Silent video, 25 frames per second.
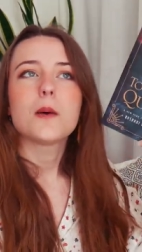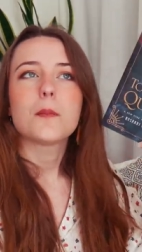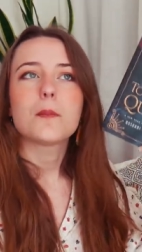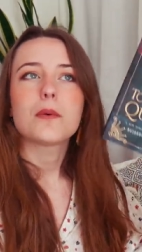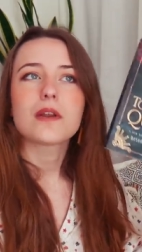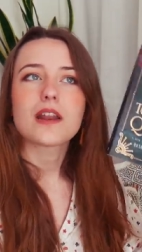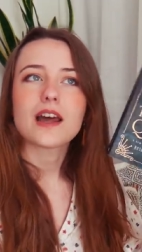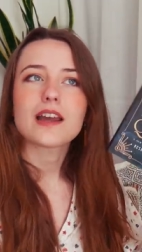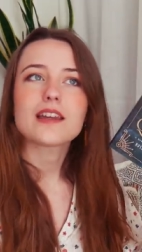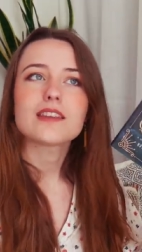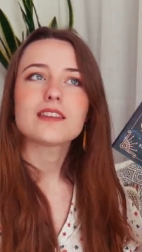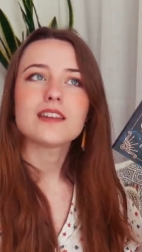
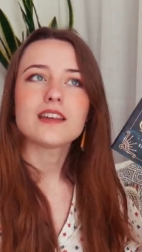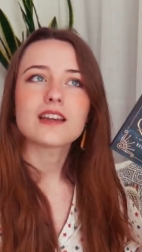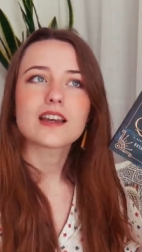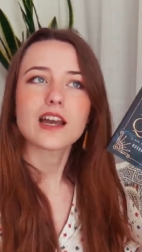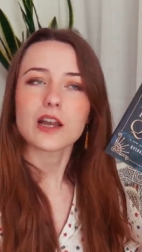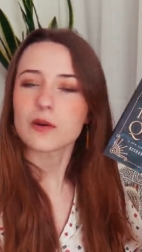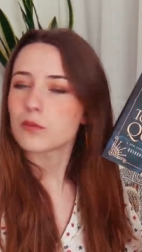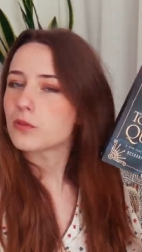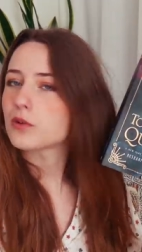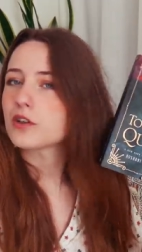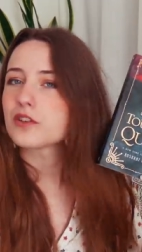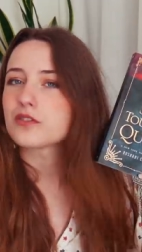but I think
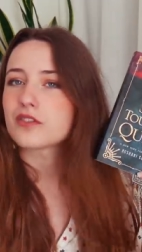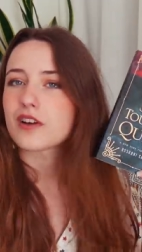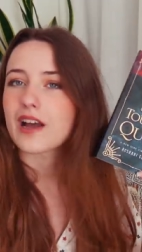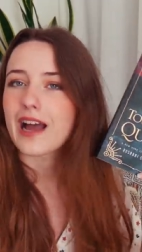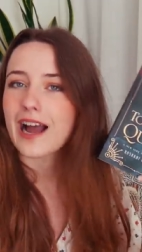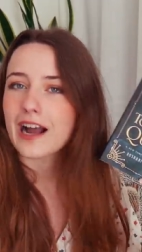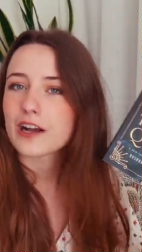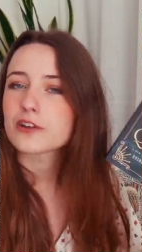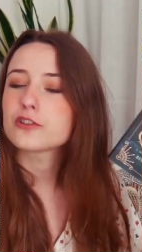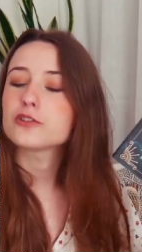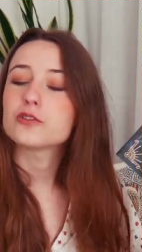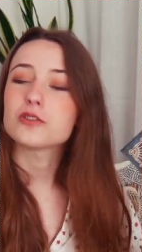I would have
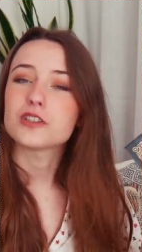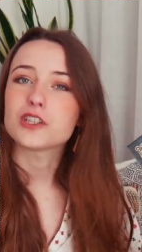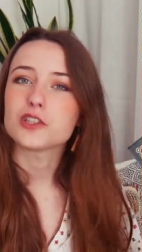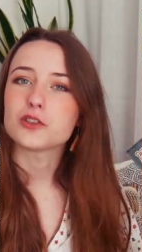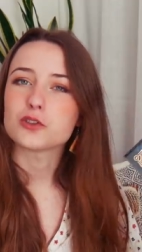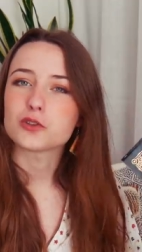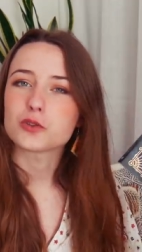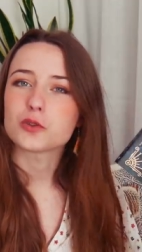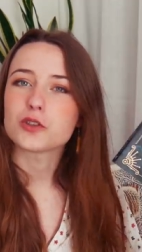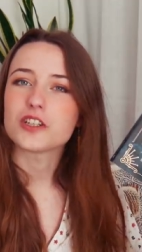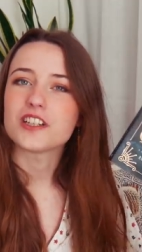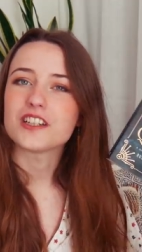actually
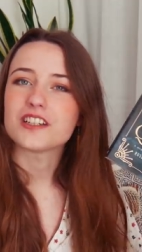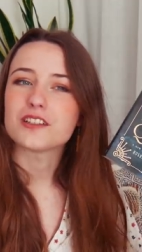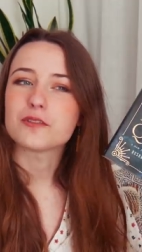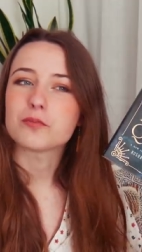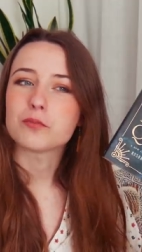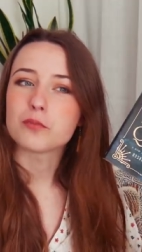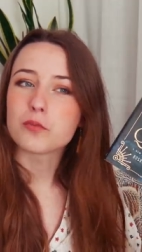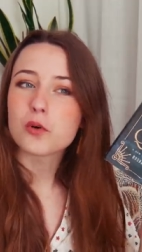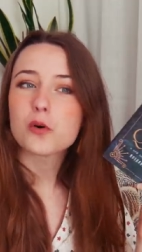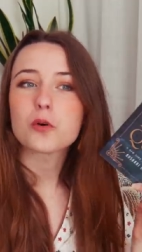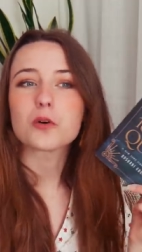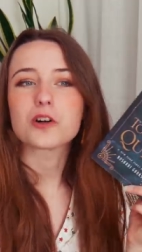enjoyed it
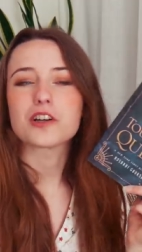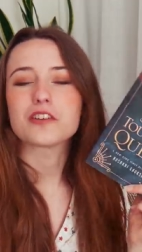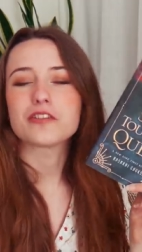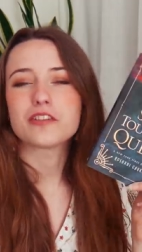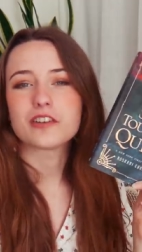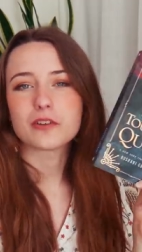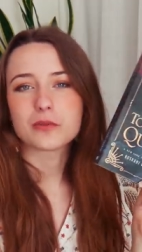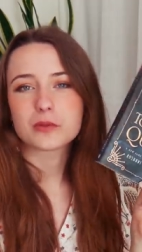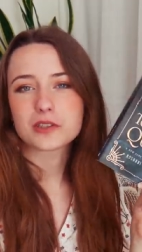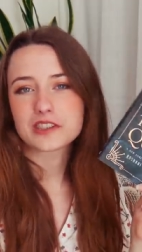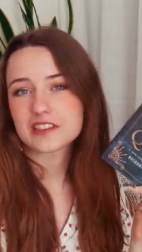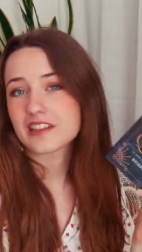more if
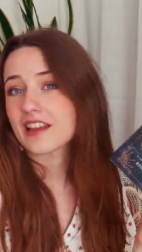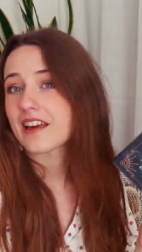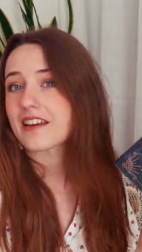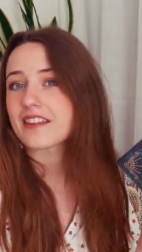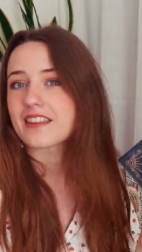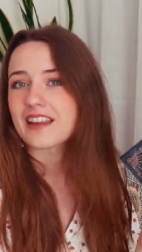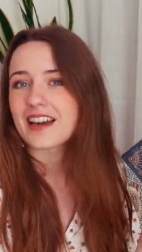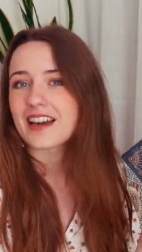it was like